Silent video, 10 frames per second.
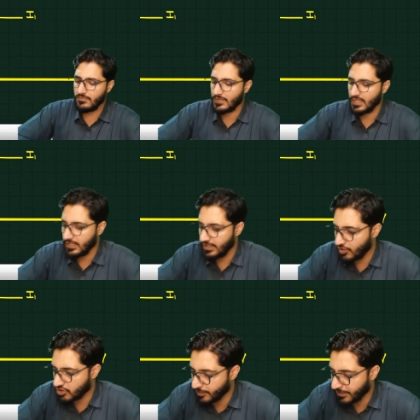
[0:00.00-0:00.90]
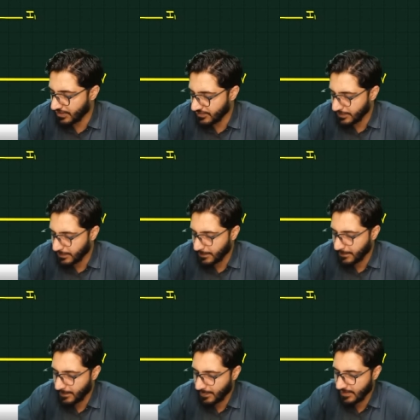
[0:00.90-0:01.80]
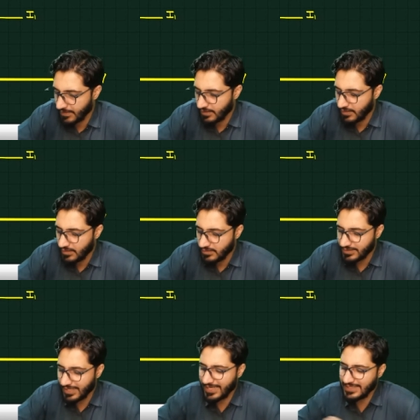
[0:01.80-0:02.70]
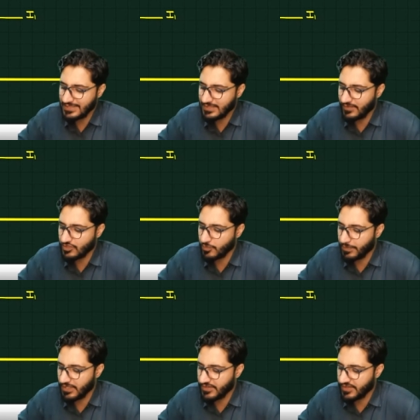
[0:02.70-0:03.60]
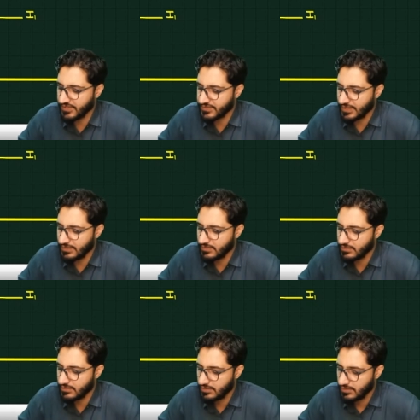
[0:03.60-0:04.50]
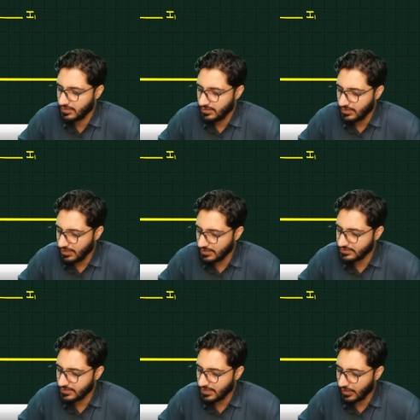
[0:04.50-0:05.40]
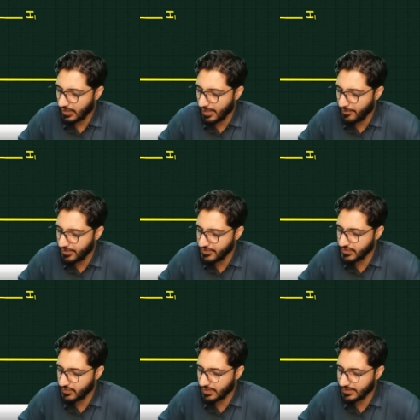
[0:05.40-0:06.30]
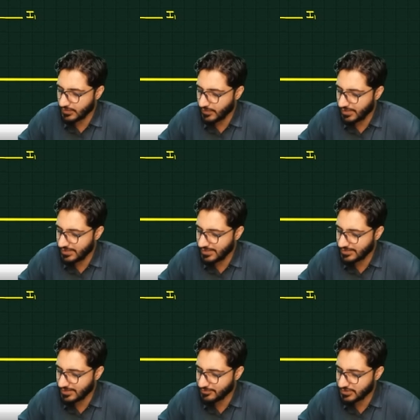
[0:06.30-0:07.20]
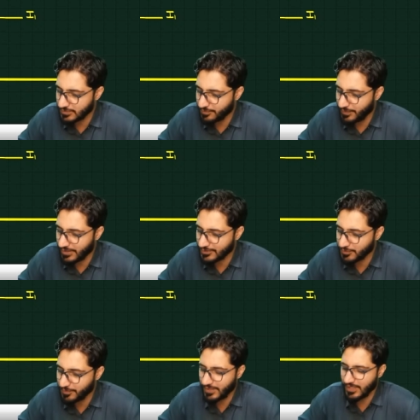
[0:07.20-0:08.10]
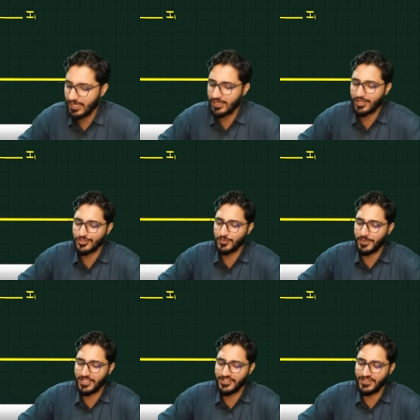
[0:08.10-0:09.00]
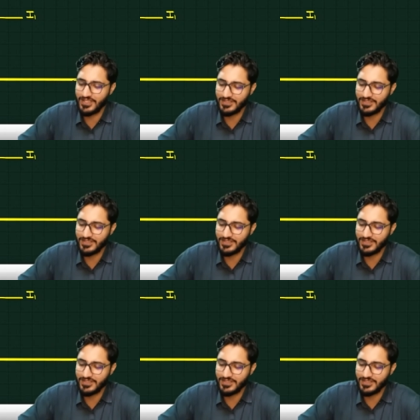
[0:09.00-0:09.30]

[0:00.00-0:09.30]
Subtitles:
Easy or super easy? So I guess these are very super easy things, right? Yes, I am teaching you, that's why these are some super, ultra super easy things.